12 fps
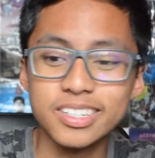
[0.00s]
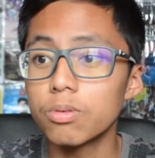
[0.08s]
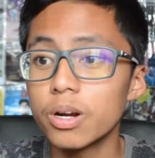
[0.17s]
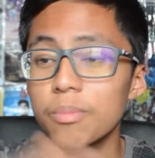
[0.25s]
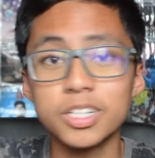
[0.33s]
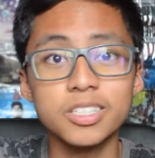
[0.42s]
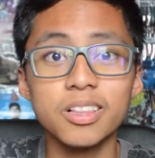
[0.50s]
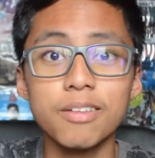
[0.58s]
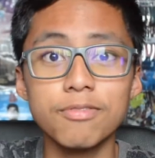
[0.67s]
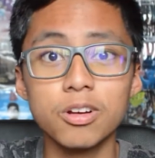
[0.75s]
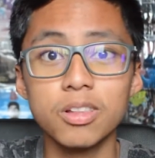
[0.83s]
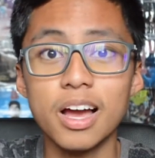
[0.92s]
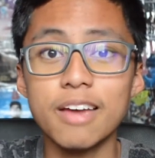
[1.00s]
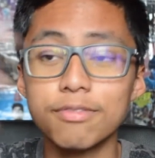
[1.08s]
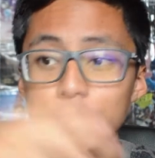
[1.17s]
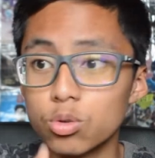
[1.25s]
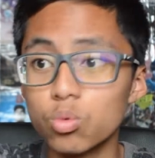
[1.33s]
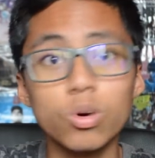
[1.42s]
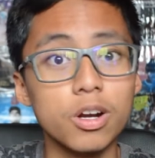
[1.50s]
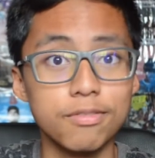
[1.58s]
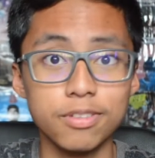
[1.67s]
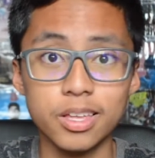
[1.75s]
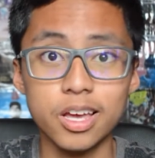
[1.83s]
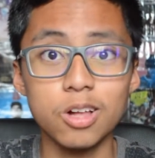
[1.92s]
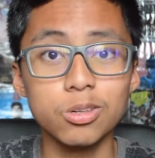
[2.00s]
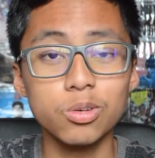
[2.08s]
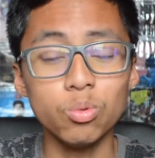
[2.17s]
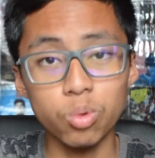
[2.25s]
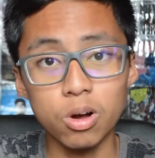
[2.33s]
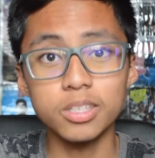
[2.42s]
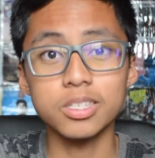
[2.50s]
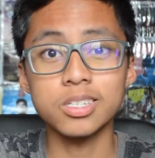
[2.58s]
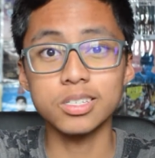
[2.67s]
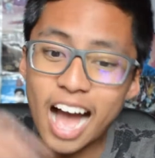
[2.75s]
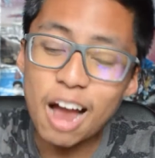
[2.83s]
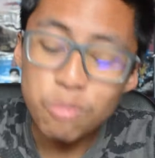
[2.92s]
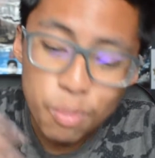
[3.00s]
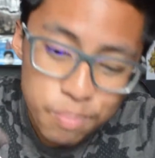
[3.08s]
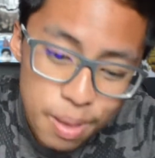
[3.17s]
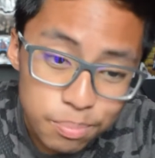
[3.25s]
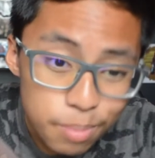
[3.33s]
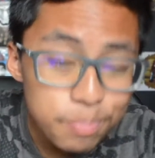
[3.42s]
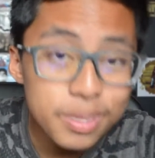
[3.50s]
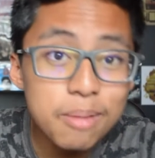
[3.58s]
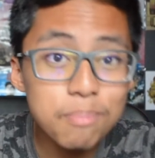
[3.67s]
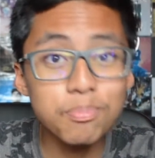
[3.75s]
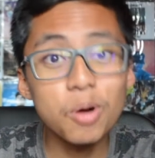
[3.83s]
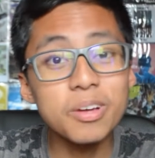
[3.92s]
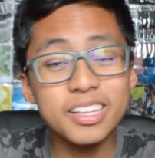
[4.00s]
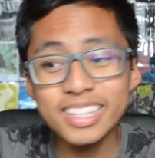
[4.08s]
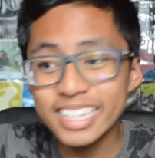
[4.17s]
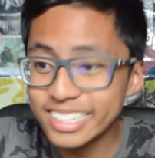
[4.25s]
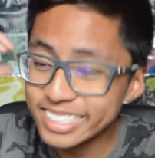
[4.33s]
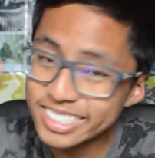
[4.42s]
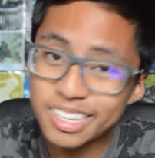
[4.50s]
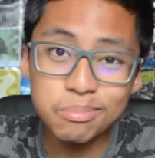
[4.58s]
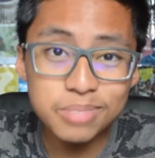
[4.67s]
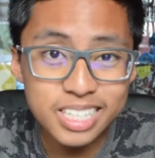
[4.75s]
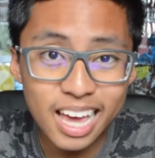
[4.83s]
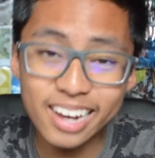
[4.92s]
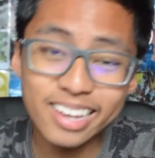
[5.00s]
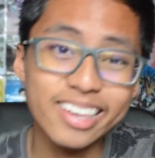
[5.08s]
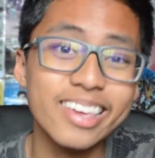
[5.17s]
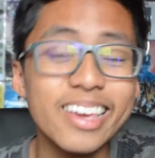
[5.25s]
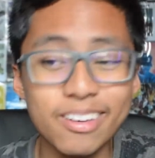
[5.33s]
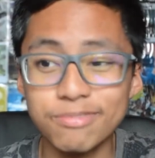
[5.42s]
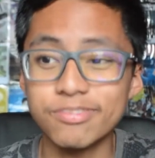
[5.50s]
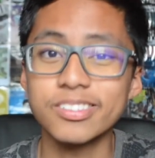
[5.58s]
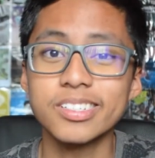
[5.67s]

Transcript: Pretty much live your life, do whatever the hell you want. I remember being broken thinking something's gotta give.